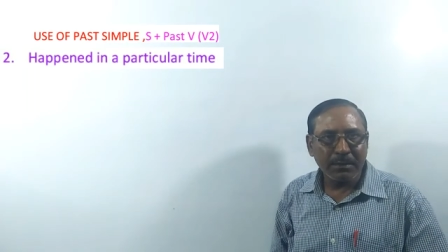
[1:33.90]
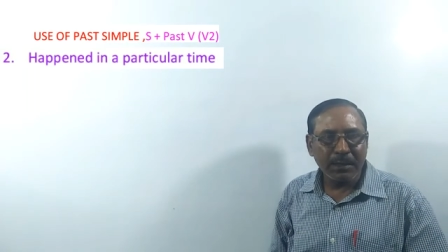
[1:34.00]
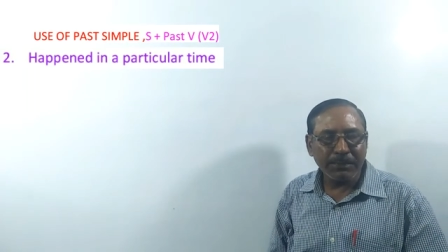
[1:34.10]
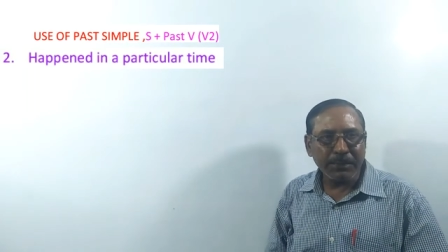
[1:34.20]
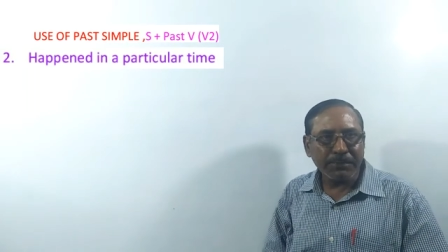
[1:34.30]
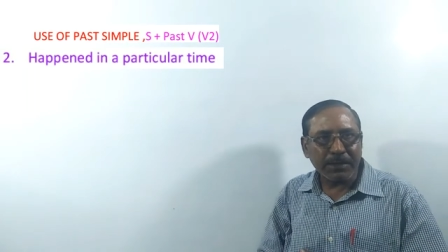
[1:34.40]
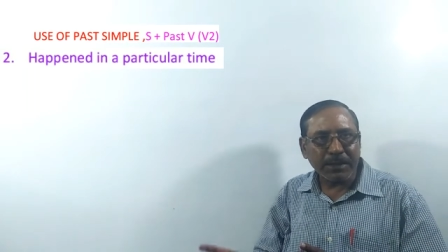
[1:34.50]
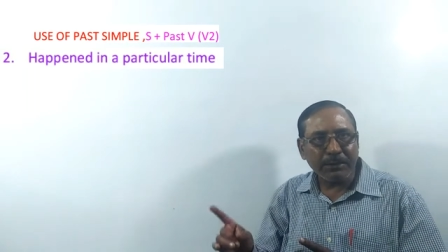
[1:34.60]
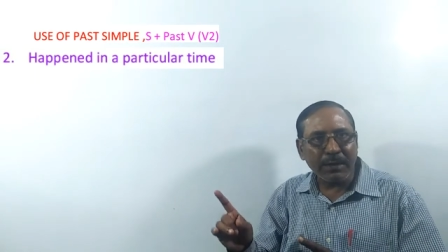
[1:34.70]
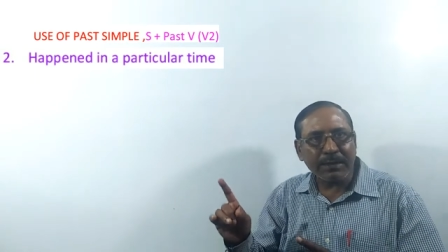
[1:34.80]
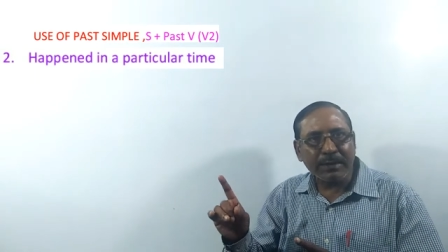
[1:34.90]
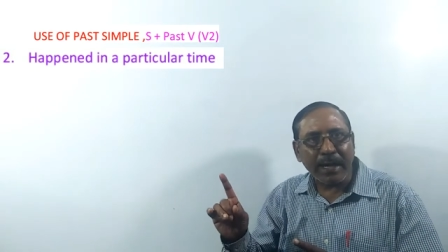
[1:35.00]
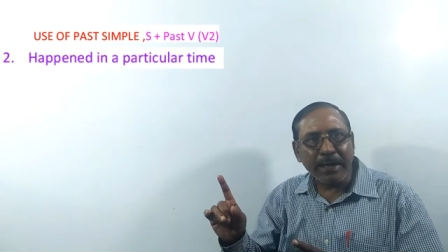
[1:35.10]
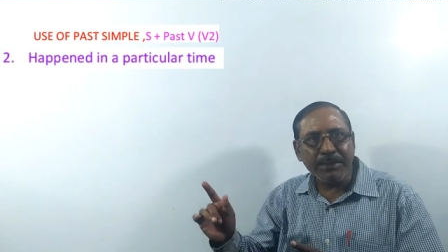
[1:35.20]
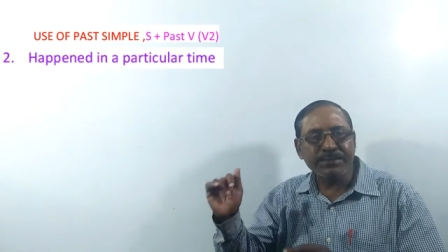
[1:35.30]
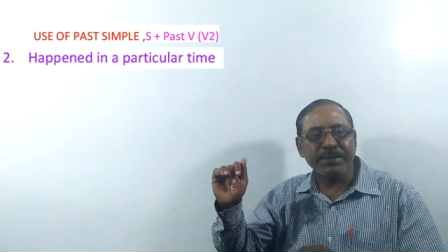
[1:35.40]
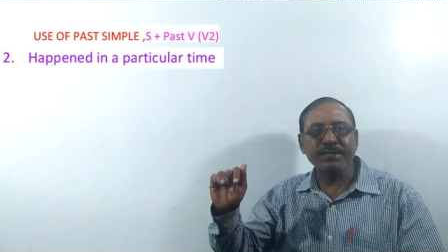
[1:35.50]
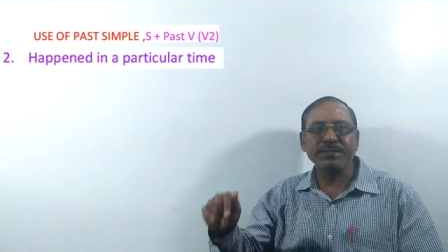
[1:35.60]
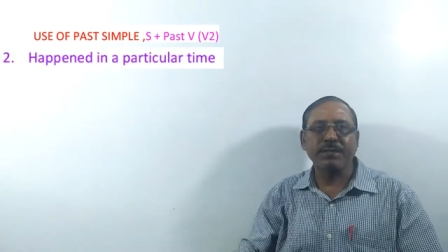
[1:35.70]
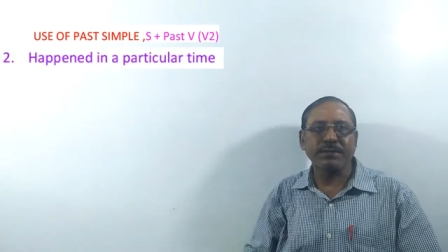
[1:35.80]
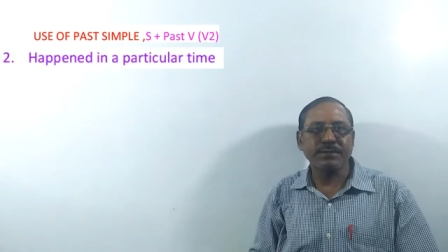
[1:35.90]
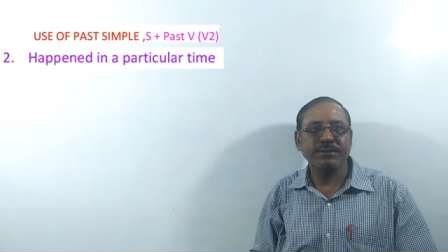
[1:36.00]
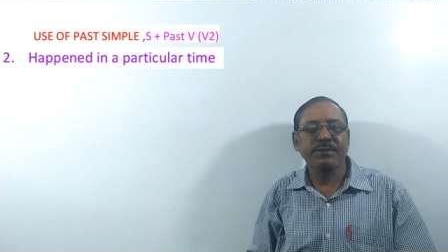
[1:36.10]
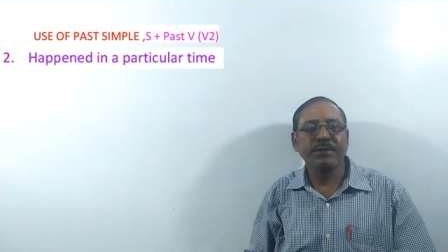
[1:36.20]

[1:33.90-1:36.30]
If a particular time is mentioned,